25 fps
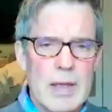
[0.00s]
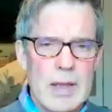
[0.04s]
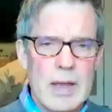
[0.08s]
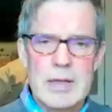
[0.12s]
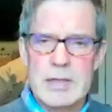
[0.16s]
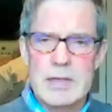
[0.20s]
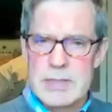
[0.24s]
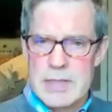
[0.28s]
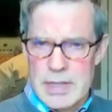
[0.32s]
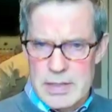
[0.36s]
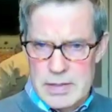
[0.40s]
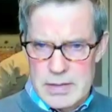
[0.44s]
So
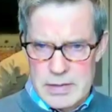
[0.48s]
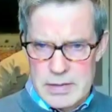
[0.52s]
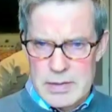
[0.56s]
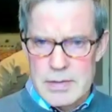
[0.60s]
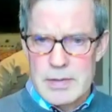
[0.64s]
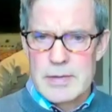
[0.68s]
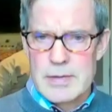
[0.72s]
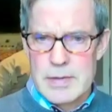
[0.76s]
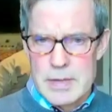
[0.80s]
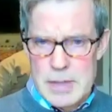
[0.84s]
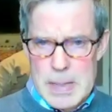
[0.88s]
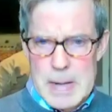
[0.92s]
exactly.
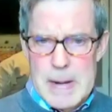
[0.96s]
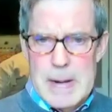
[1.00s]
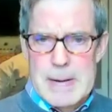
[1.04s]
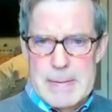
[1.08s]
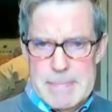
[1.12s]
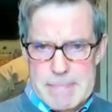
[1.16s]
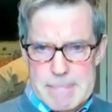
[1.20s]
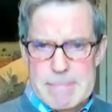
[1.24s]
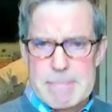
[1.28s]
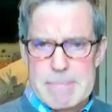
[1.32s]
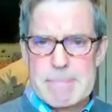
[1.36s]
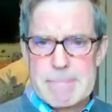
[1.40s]
By saying
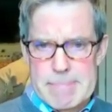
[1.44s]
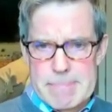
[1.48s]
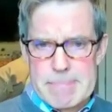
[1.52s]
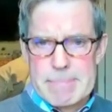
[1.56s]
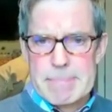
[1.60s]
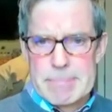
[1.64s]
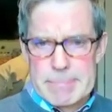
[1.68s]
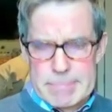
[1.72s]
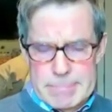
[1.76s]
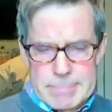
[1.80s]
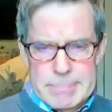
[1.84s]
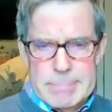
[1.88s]
the very
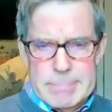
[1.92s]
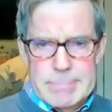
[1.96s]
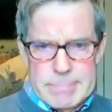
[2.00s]
simple